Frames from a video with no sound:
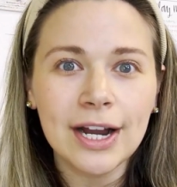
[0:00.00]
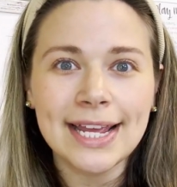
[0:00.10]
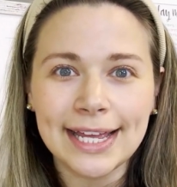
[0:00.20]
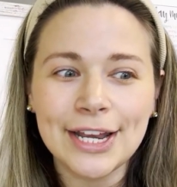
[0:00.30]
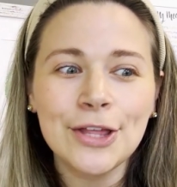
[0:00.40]

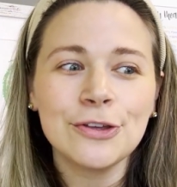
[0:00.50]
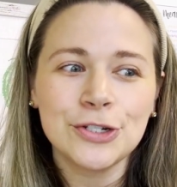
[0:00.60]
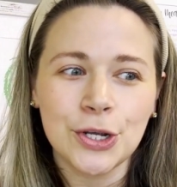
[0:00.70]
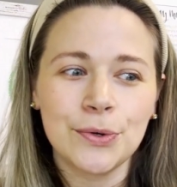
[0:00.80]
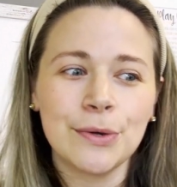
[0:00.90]
in the
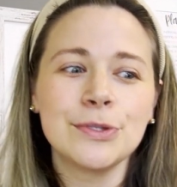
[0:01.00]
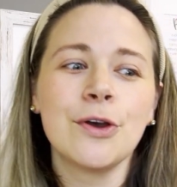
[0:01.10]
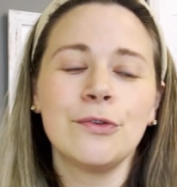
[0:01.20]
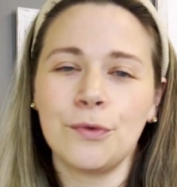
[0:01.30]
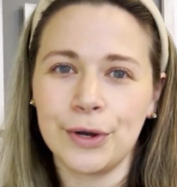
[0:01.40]
show notes
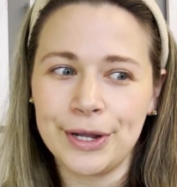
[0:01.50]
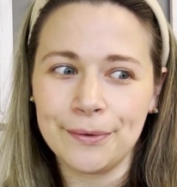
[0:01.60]
for you.